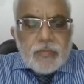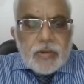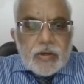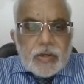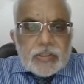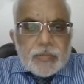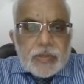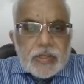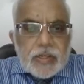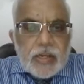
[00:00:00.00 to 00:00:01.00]
we are not
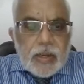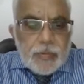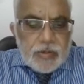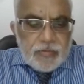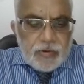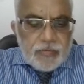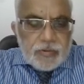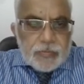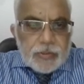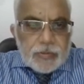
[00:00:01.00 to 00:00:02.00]
accepting any liability for
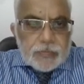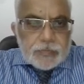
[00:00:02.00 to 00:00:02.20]
infringement.